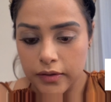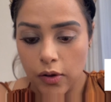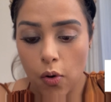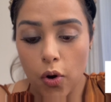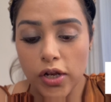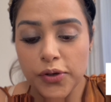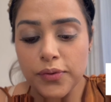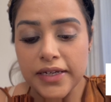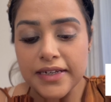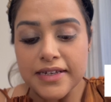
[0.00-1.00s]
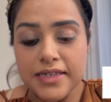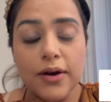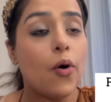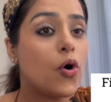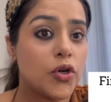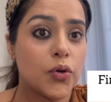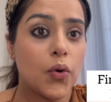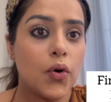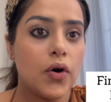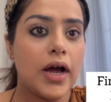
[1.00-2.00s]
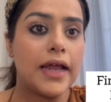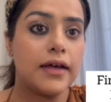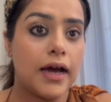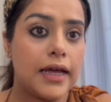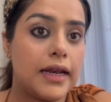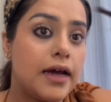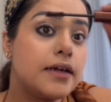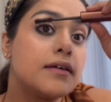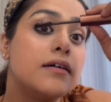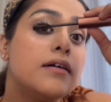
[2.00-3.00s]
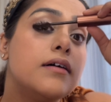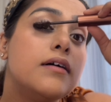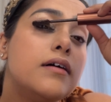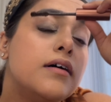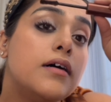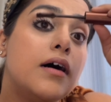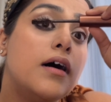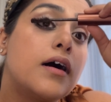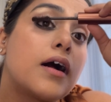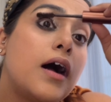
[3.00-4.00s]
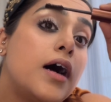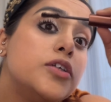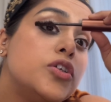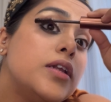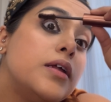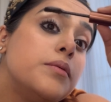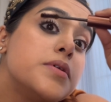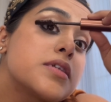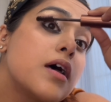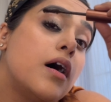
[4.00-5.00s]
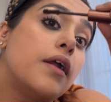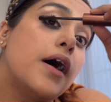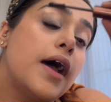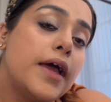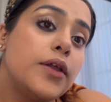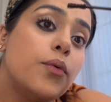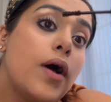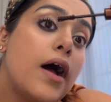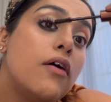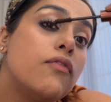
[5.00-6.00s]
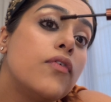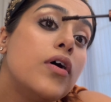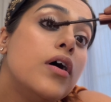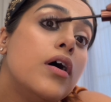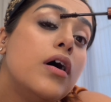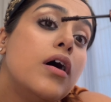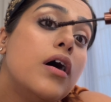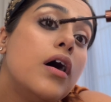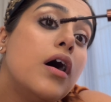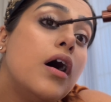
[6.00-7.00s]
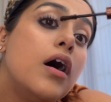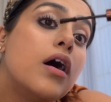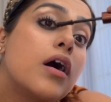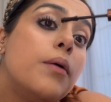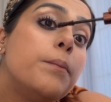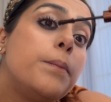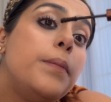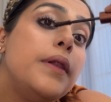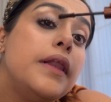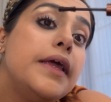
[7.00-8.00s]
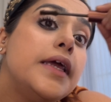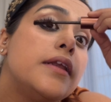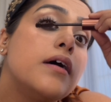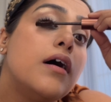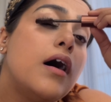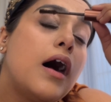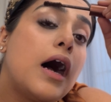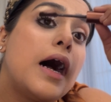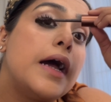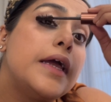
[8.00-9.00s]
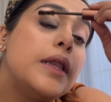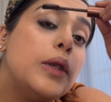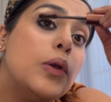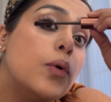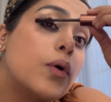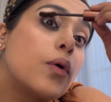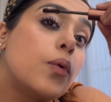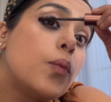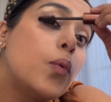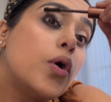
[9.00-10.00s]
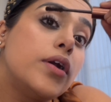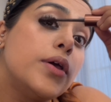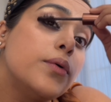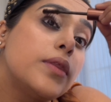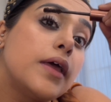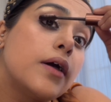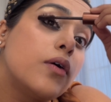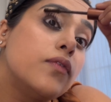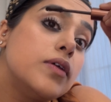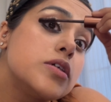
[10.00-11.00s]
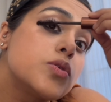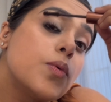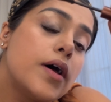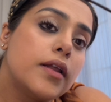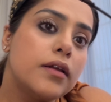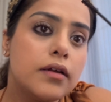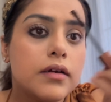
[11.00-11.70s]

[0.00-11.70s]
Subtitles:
all you need is a contour and a highlighter, a kajal and a mascara, and you have a complete eye look. What do you think of this one?